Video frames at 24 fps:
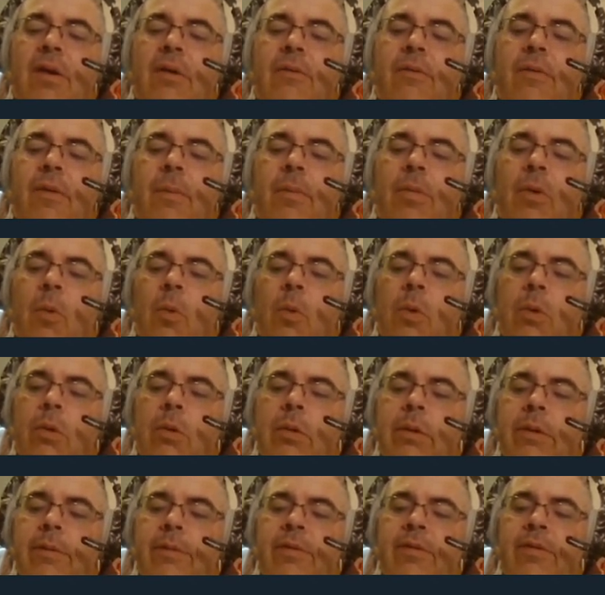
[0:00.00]
from the
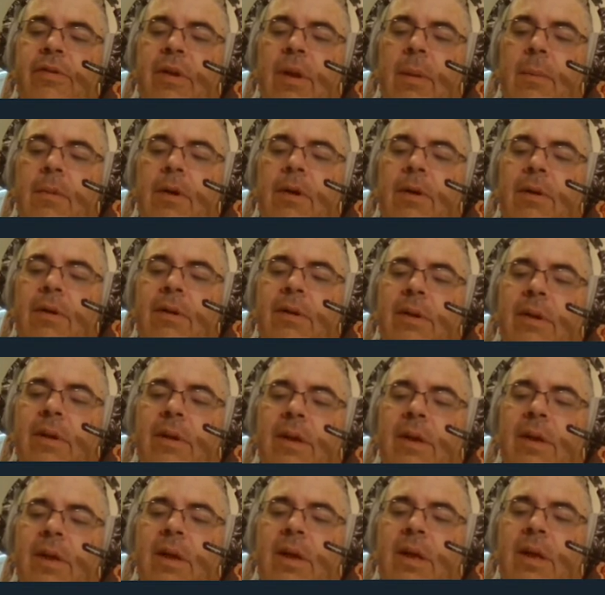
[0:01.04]
world of summer,
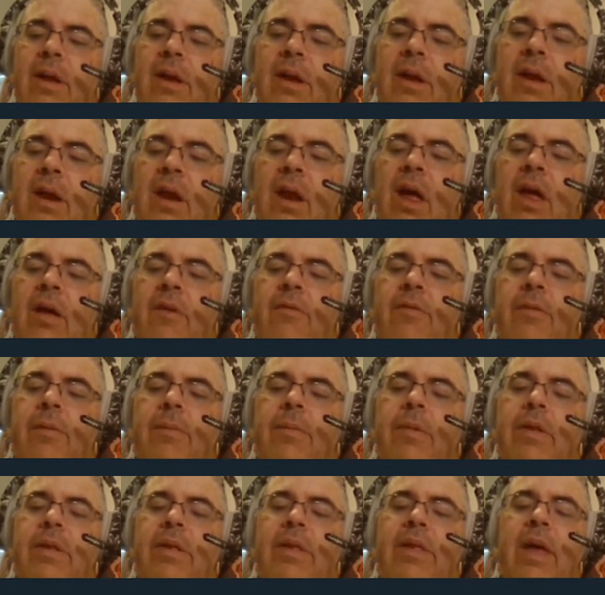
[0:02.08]
not
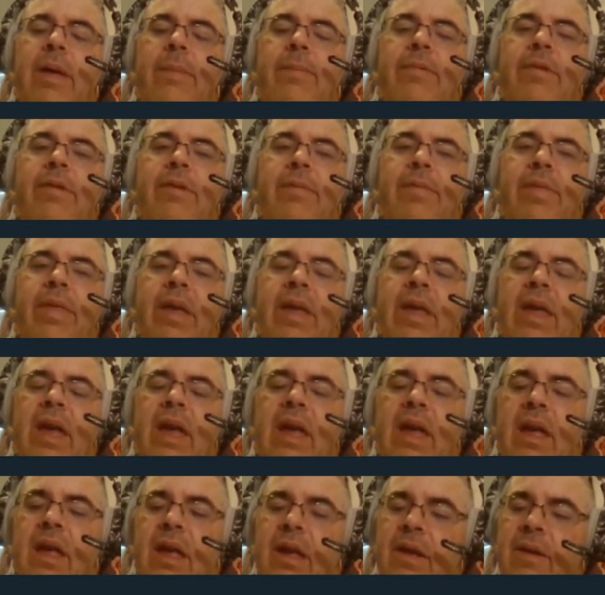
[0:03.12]
from the depths of the
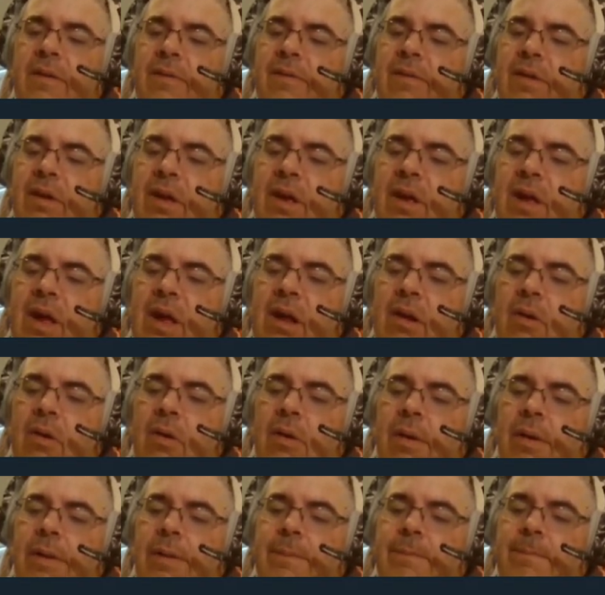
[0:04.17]
cave at
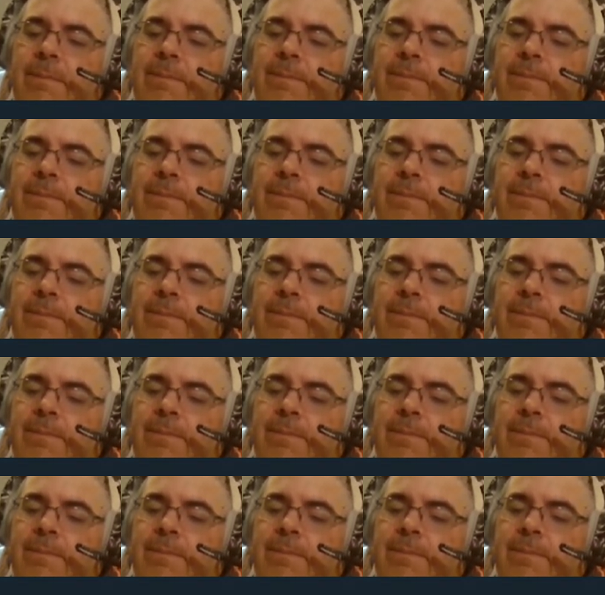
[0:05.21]
all.